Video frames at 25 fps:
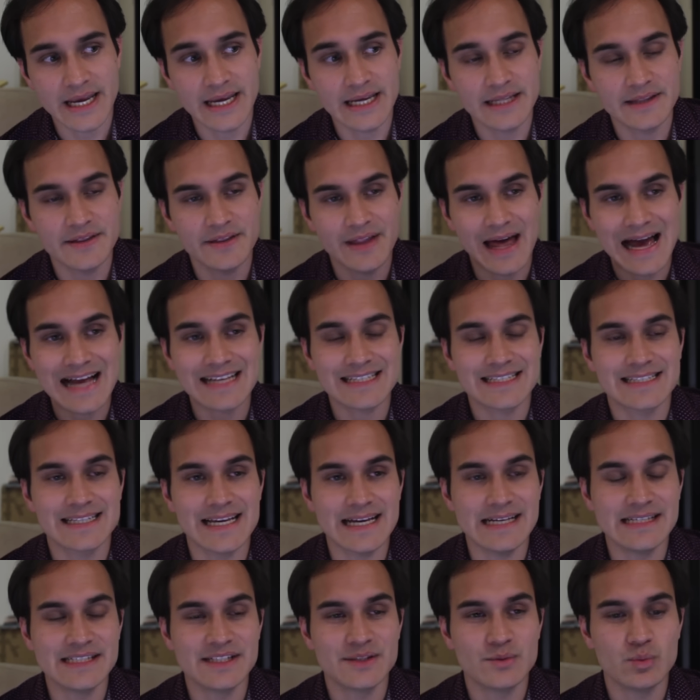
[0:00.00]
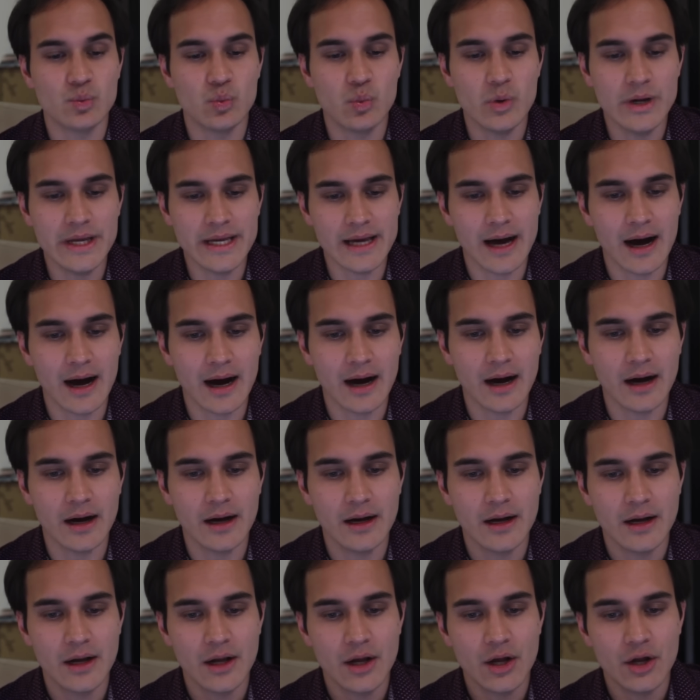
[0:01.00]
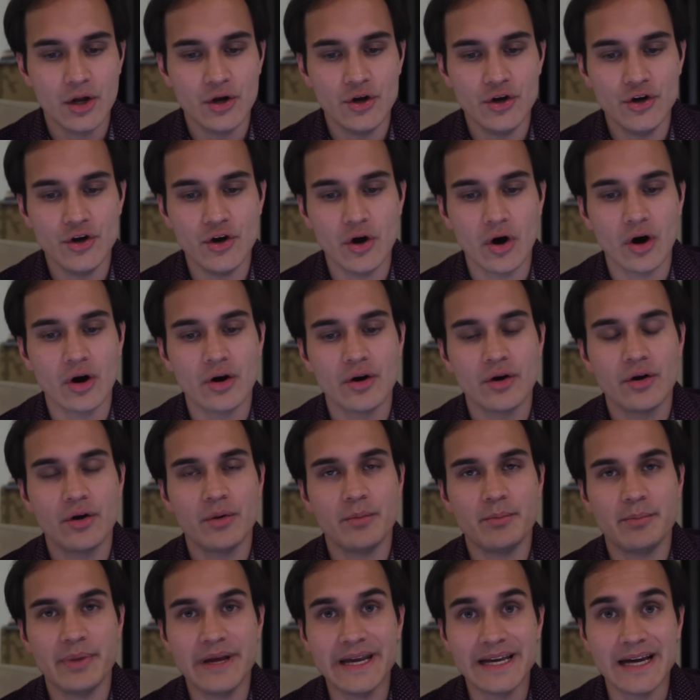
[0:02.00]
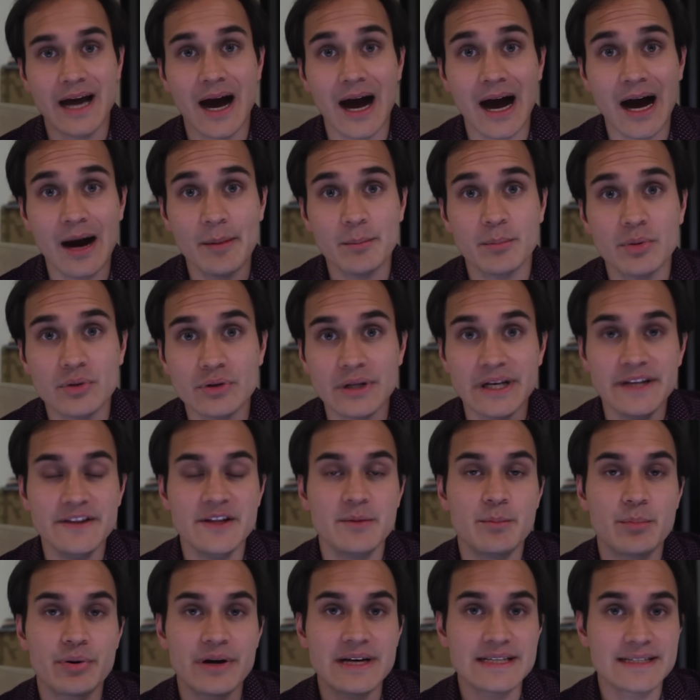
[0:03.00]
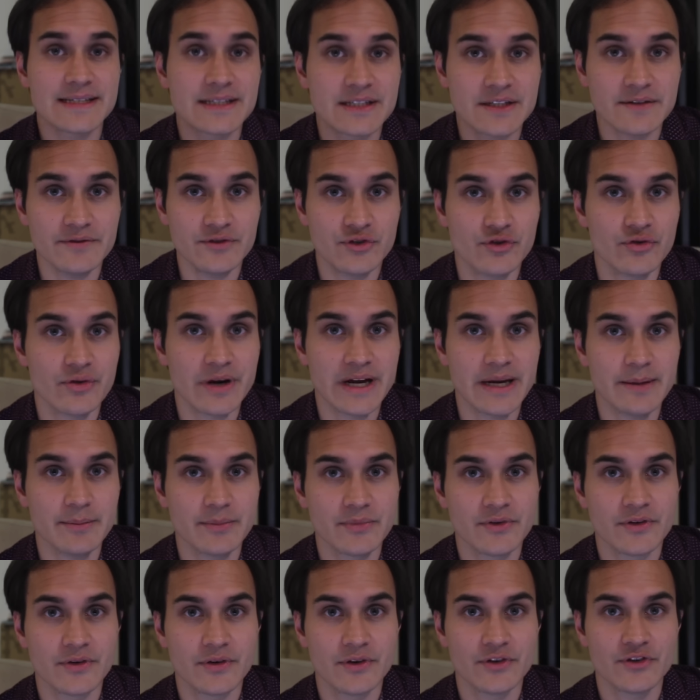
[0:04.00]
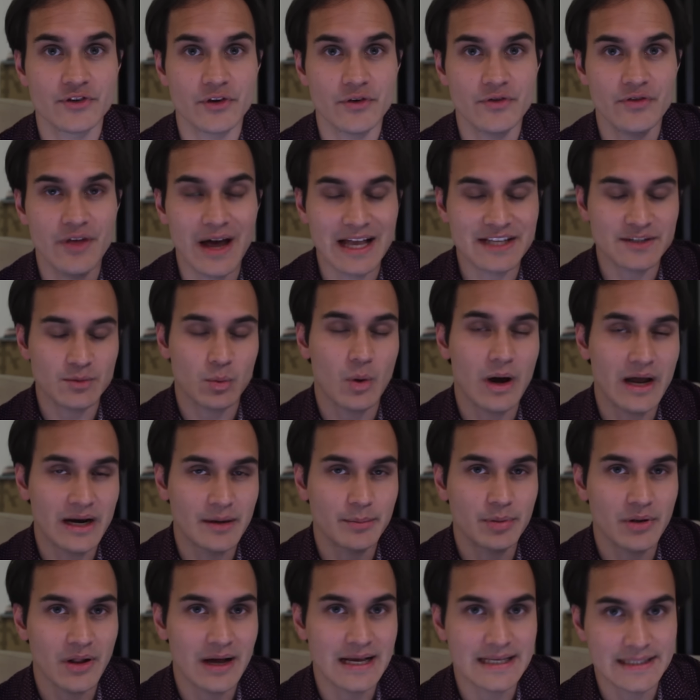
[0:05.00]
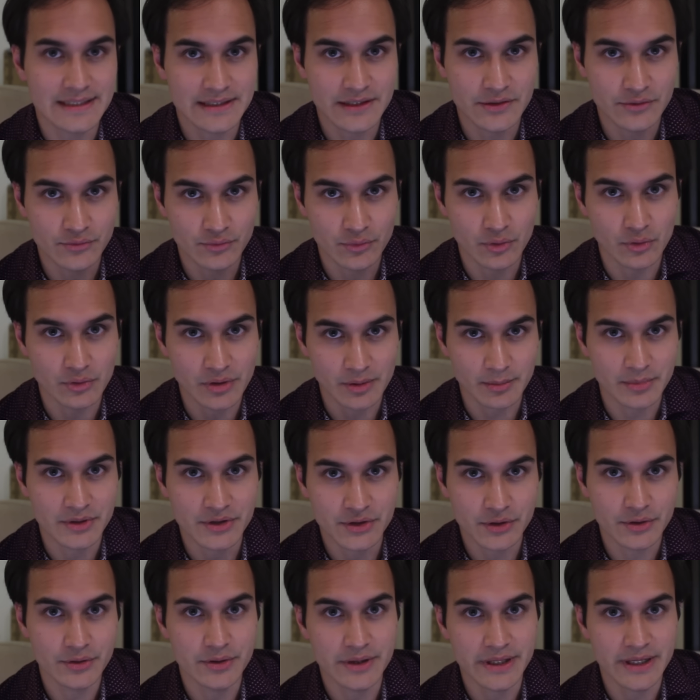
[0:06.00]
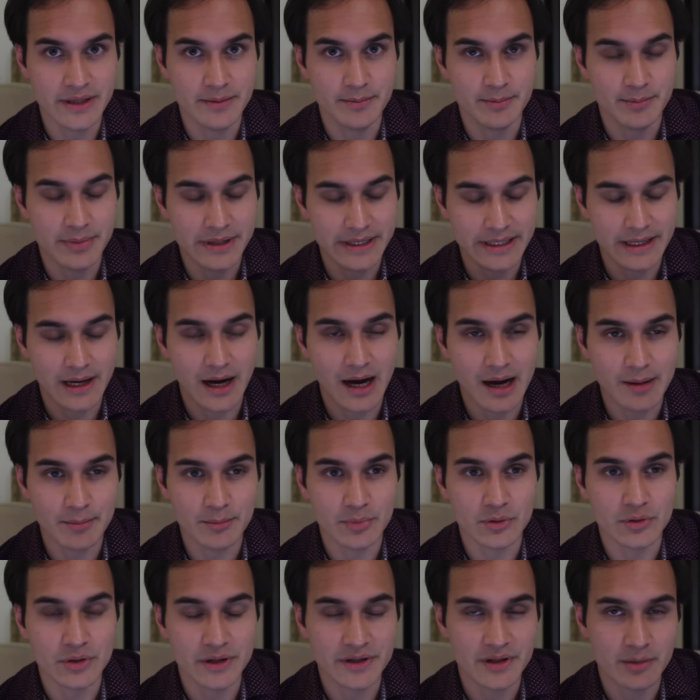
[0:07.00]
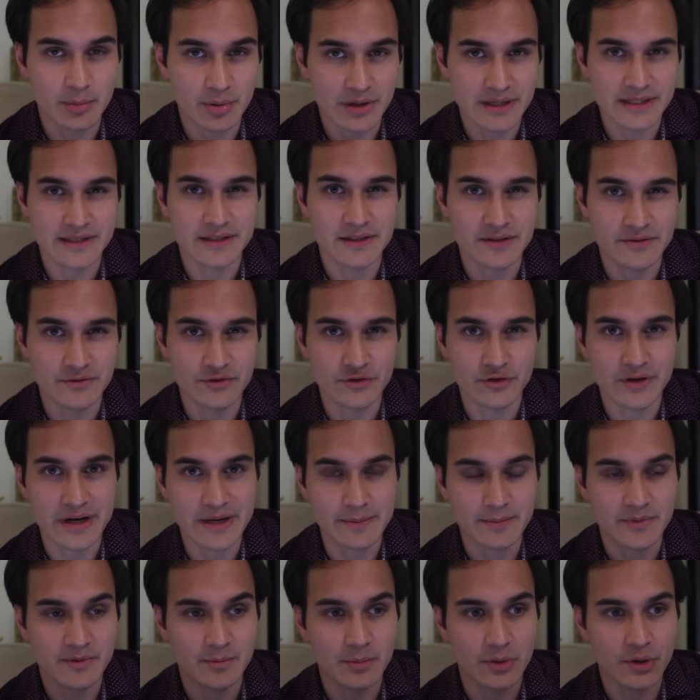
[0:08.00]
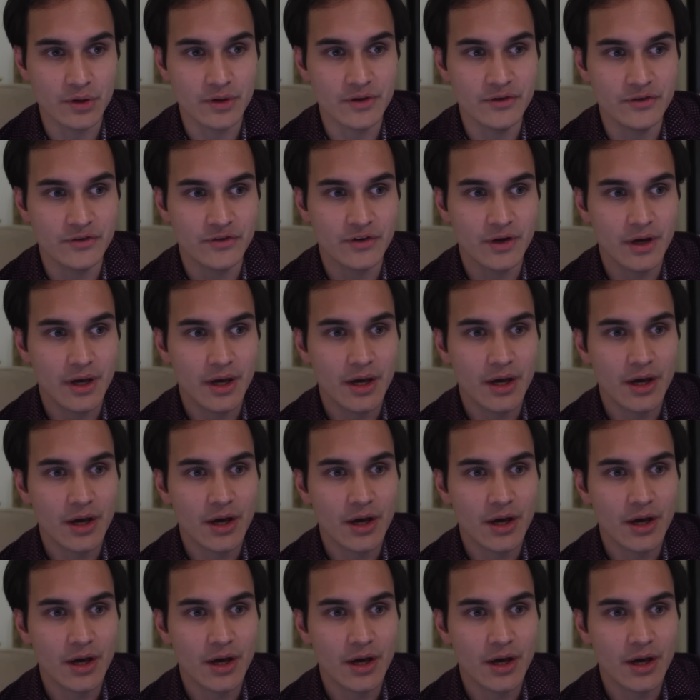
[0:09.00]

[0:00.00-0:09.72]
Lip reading: in that sense we are not being humble in the presence of dreams. So that's why it applies to rule number 2 here, being humble in the presence of dreams, because